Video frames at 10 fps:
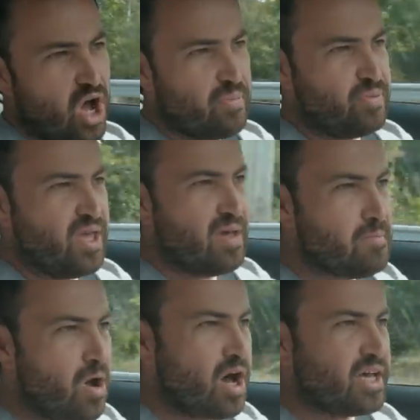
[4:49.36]
RPM
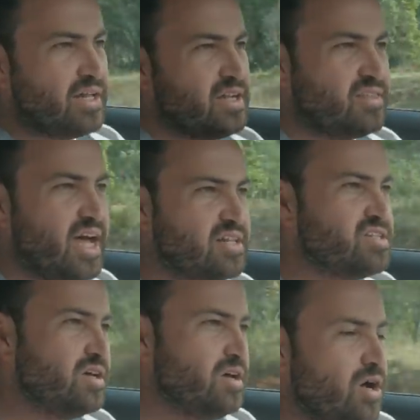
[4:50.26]
mark, and at that
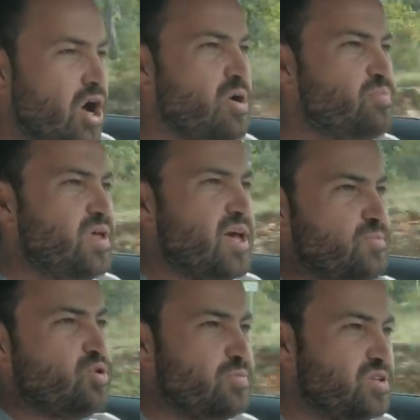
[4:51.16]

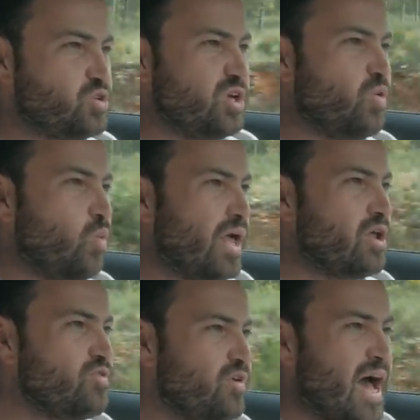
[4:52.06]
RPM you'll be doing well
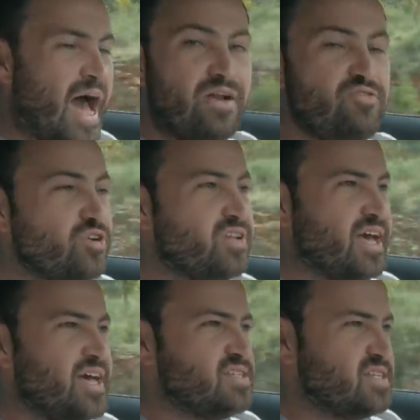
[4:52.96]
over 100
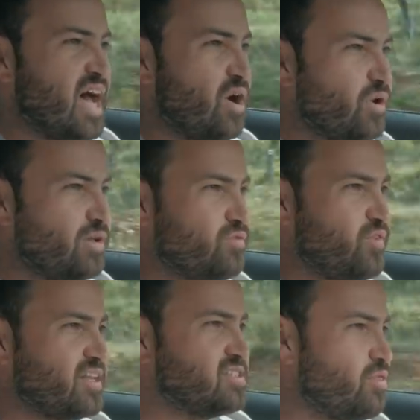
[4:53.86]
k's an hour. In
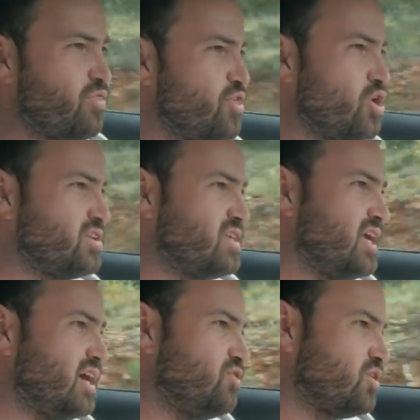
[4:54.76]
fact, in third
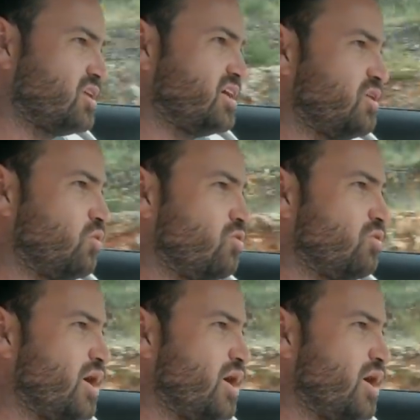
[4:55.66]
gear you can get all the